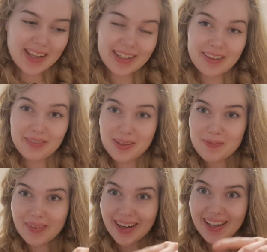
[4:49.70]
A
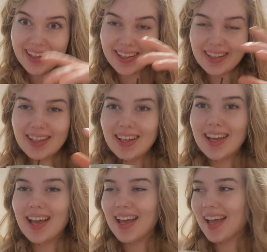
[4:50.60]
coffee break,
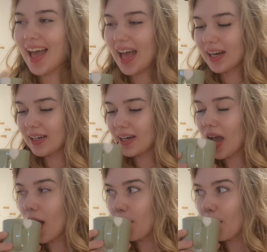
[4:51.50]
and